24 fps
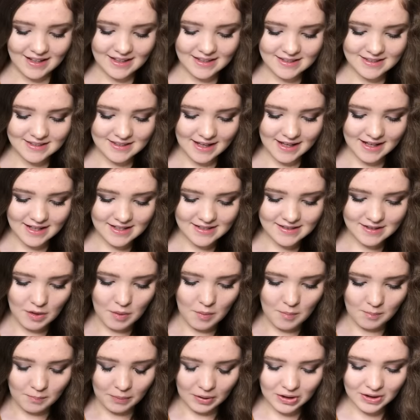It says
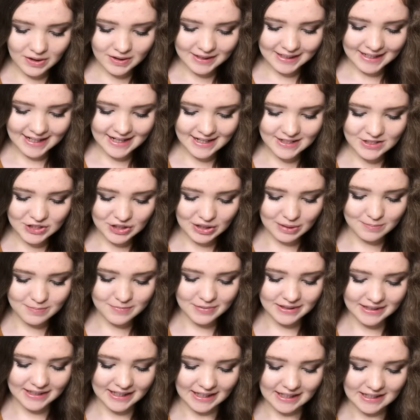bird cage
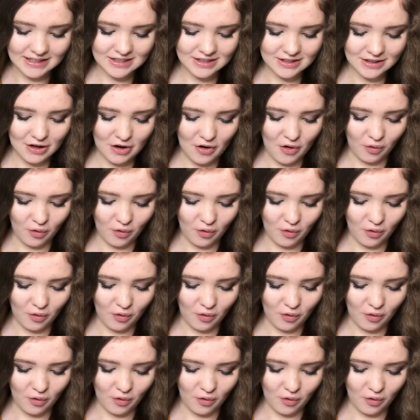complete,